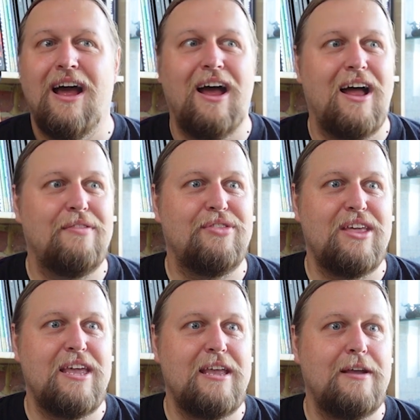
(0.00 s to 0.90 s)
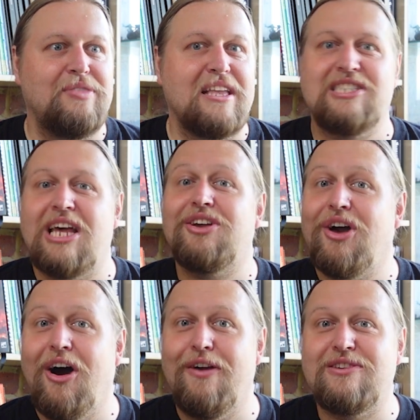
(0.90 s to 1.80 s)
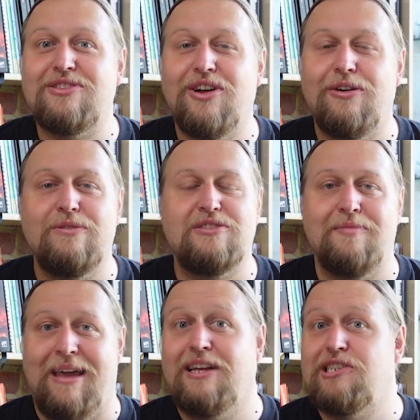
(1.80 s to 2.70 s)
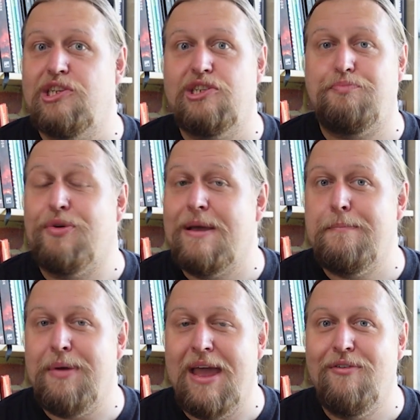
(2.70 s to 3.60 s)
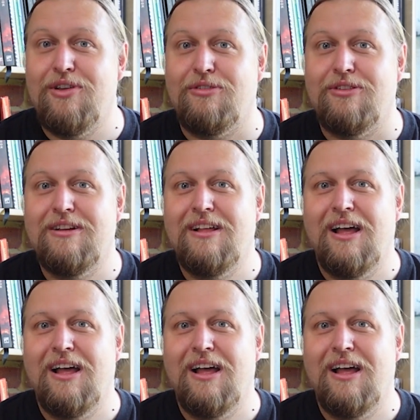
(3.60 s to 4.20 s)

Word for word: The Sankara Stone, some ancient pre-imperial